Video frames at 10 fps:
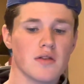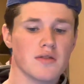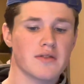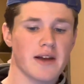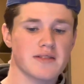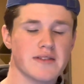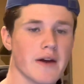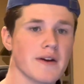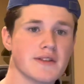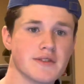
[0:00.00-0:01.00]

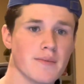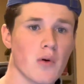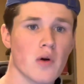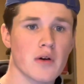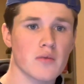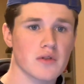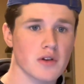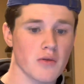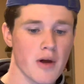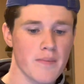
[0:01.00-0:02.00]
dexterity support with the
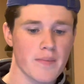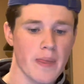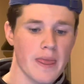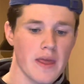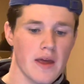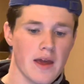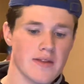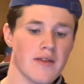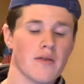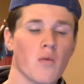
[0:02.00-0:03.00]
grip,
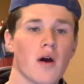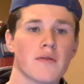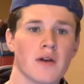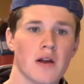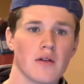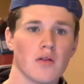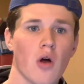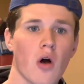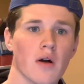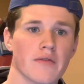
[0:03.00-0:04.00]
and then the one
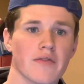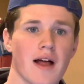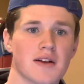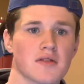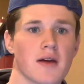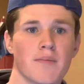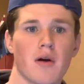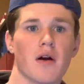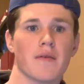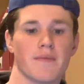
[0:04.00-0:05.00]
long flashlight
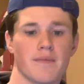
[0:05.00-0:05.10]
bar.